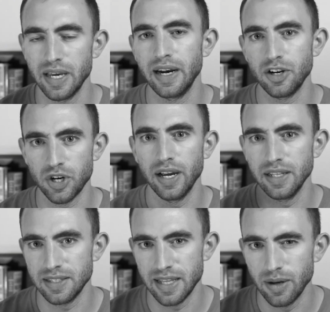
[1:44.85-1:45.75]
and I try and
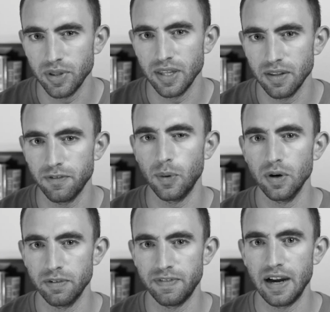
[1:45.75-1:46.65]
stay within the 4 or
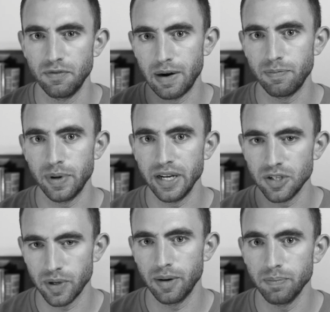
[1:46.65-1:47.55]
5 rep range
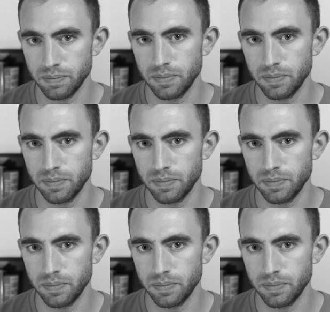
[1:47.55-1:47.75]
when I'm